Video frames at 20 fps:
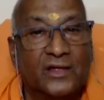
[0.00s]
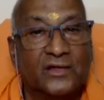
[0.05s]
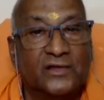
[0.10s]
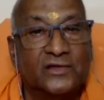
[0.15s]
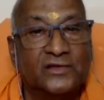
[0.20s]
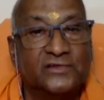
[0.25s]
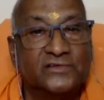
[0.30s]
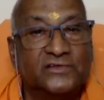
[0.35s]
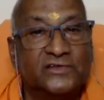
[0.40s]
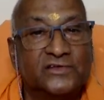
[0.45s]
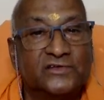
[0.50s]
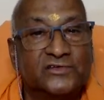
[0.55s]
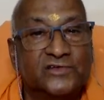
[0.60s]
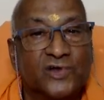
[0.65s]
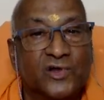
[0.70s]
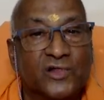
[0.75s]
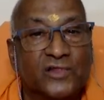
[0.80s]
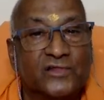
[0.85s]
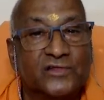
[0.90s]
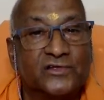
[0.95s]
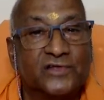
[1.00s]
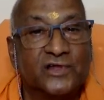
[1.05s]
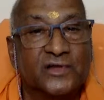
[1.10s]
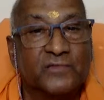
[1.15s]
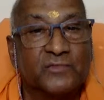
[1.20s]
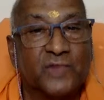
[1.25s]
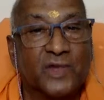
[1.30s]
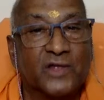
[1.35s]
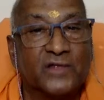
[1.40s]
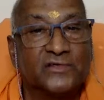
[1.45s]
He sees all the
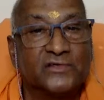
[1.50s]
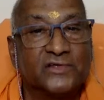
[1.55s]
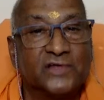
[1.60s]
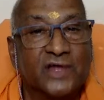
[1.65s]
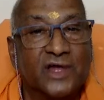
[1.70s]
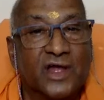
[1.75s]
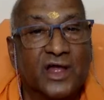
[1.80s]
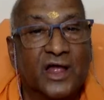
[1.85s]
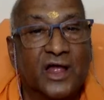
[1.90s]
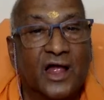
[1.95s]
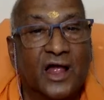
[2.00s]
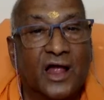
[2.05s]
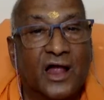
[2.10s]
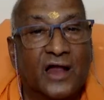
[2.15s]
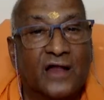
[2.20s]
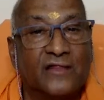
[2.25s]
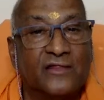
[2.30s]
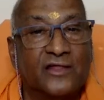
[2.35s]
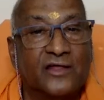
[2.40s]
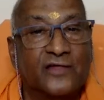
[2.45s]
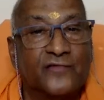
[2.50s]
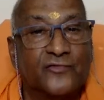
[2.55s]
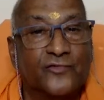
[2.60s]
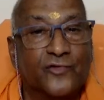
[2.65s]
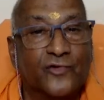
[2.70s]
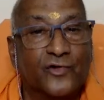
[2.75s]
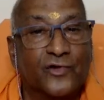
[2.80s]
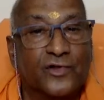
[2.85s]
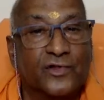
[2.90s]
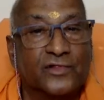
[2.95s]
janmas, and
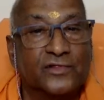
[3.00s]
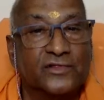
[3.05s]
therefore